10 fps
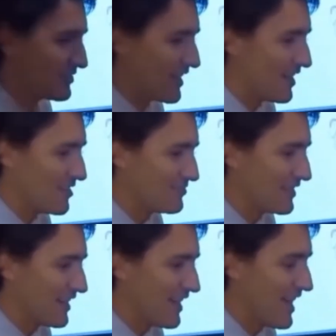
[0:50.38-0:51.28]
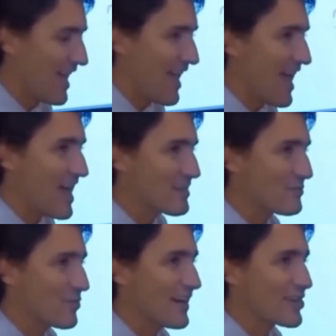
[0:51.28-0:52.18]
of
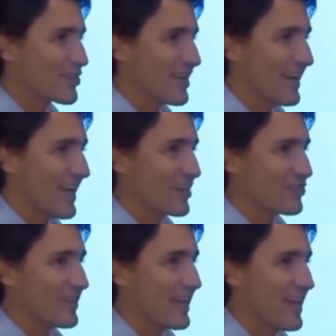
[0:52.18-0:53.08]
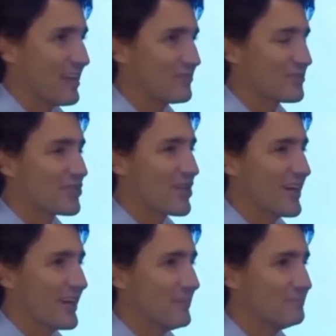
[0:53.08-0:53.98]
admiration I actually have for
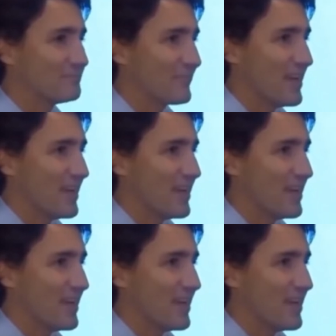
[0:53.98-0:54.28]
China.